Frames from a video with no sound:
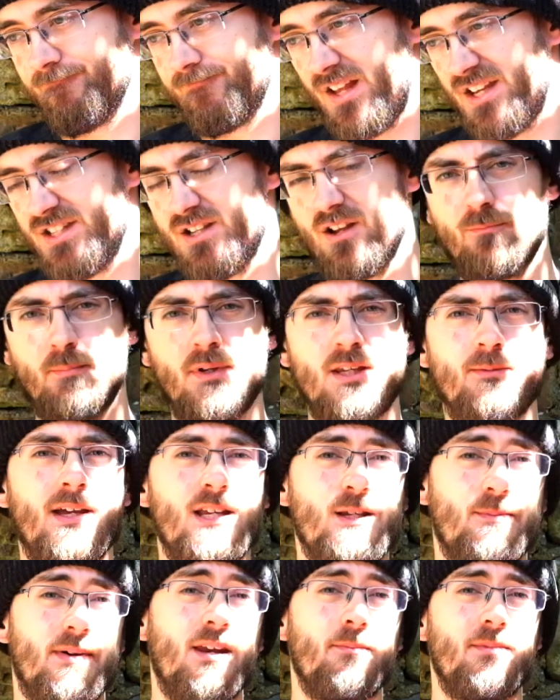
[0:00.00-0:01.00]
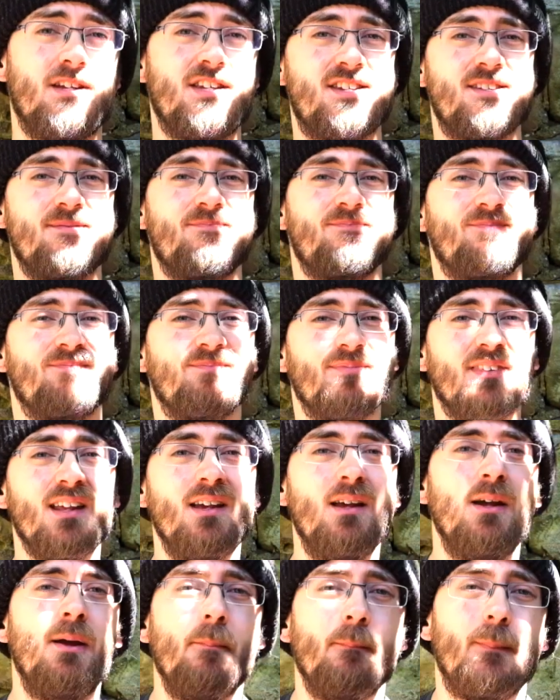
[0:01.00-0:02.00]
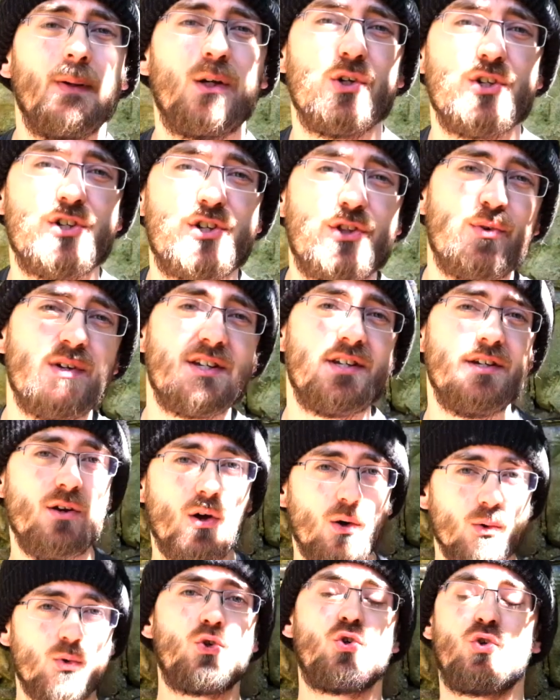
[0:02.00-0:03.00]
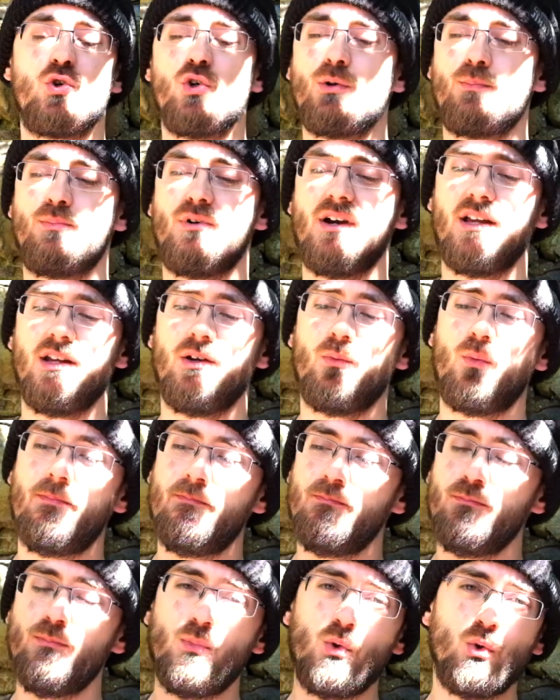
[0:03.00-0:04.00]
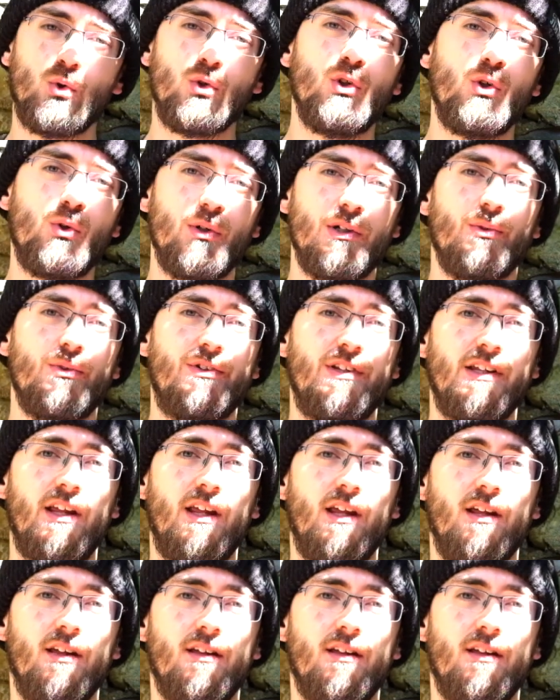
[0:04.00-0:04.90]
Time for me to make some enemies. Because there is no truck brand with more loyalty